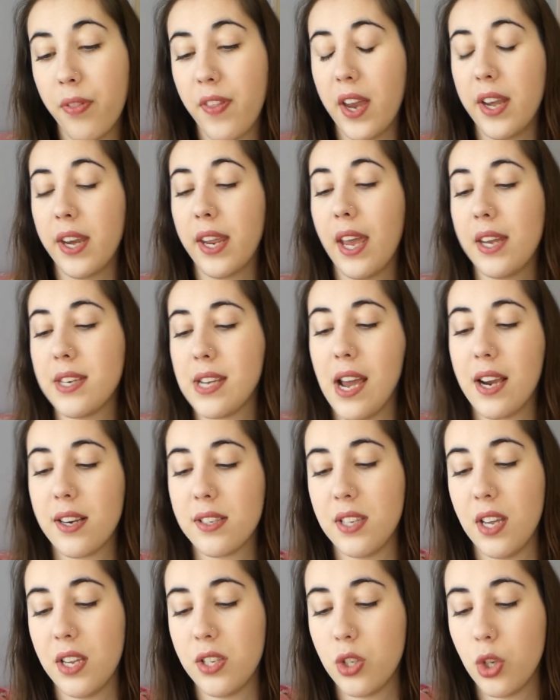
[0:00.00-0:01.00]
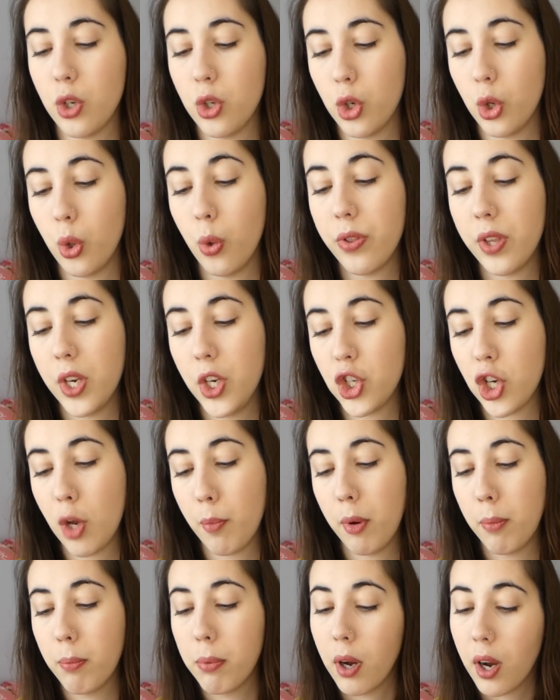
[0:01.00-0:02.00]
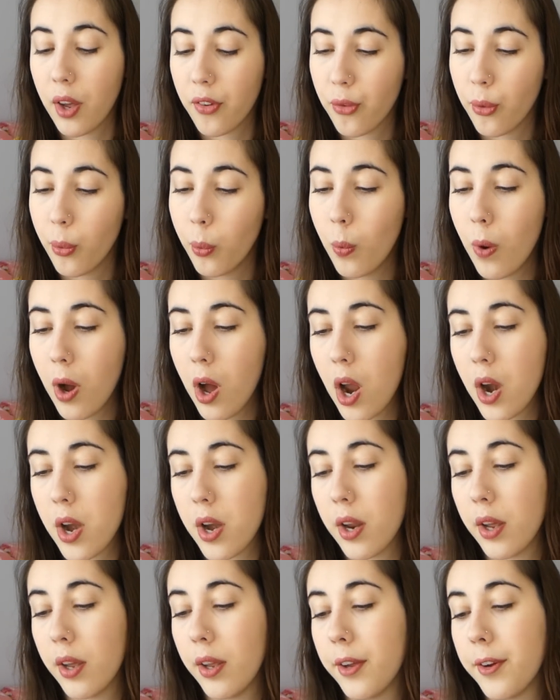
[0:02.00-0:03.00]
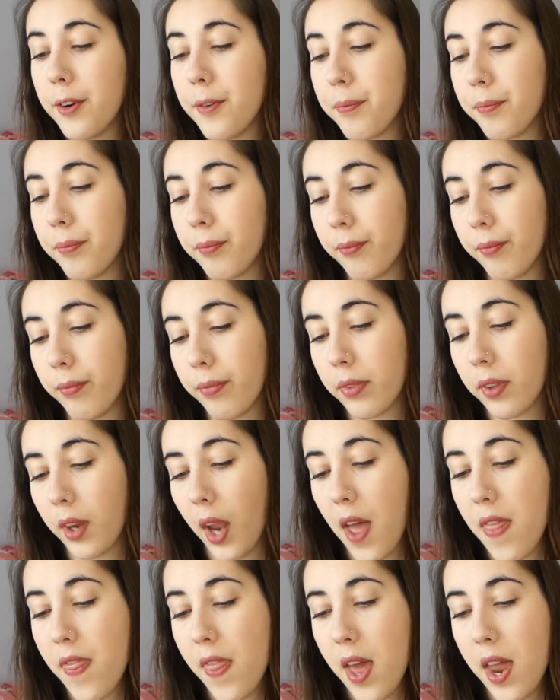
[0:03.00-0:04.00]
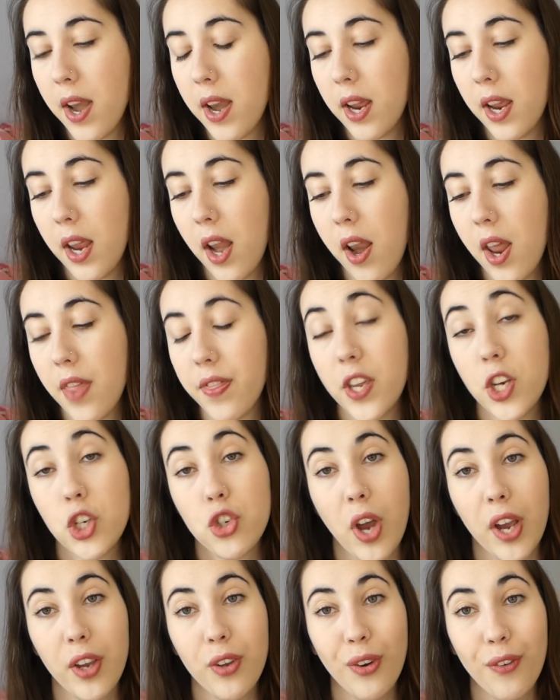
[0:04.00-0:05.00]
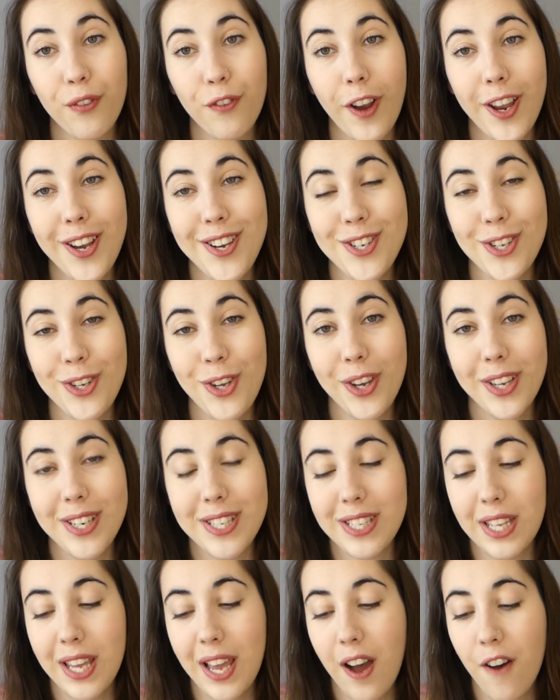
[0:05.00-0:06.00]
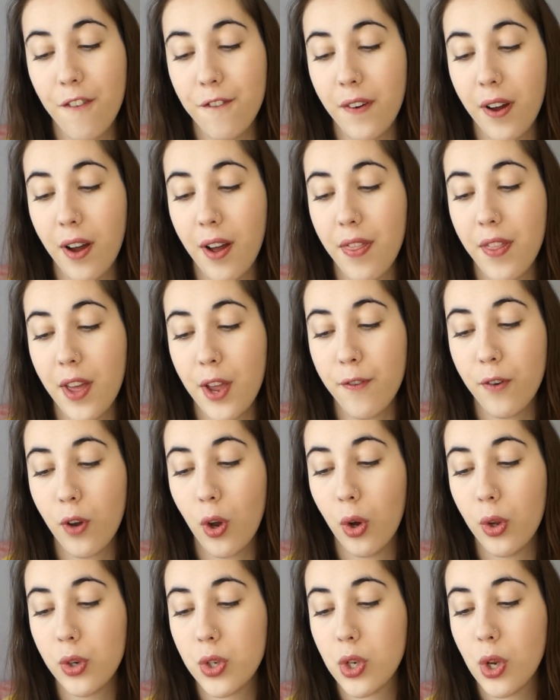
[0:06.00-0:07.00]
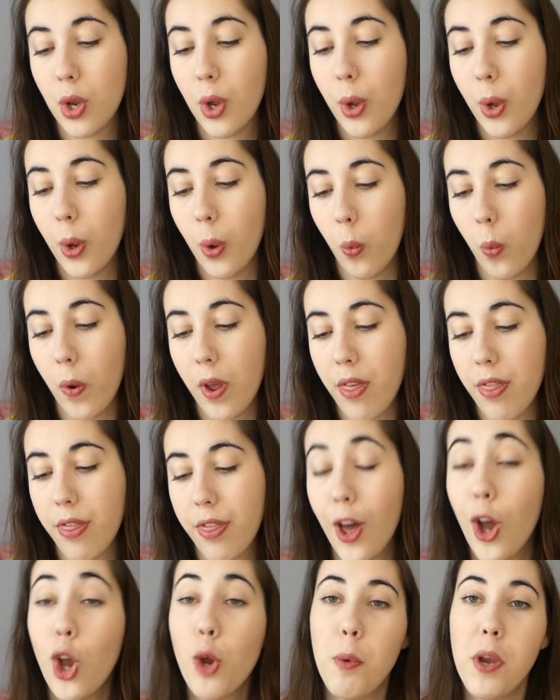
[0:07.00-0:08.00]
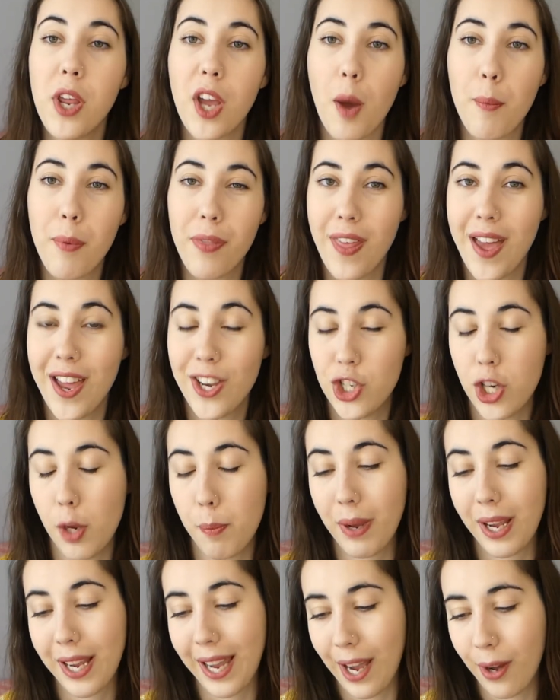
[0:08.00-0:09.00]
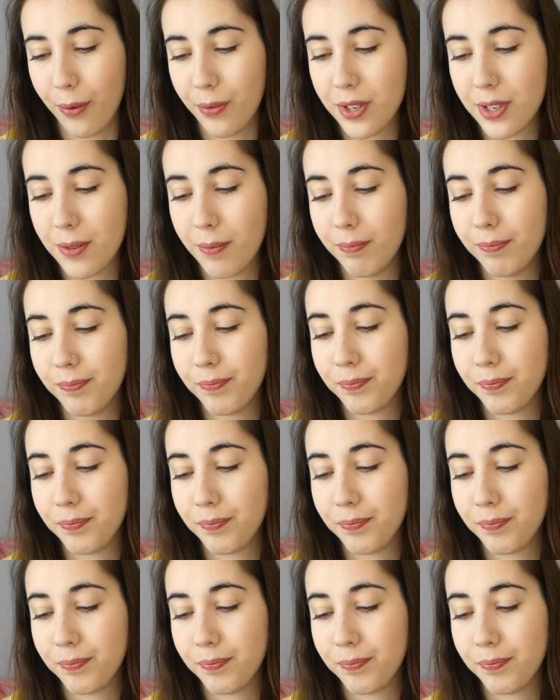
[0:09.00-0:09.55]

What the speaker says: then get access to the Chip+1. And then in the track your friend, you can see how far they've got with opening up their Chip account.